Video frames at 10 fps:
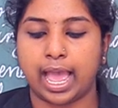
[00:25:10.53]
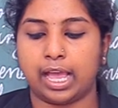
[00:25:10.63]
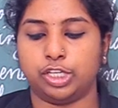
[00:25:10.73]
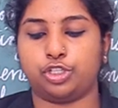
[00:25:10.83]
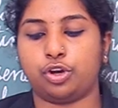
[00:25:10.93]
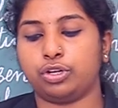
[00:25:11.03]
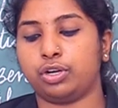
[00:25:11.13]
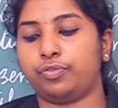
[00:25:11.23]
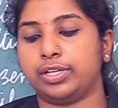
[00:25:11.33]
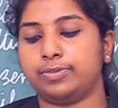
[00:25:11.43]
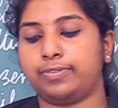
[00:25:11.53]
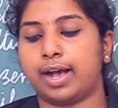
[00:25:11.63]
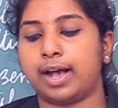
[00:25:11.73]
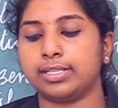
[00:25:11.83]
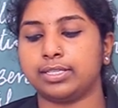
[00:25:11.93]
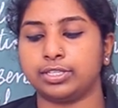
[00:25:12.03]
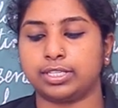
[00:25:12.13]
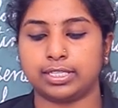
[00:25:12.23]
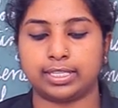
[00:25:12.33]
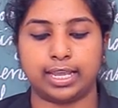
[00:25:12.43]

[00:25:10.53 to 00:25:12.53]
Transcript: and shot off as fast as his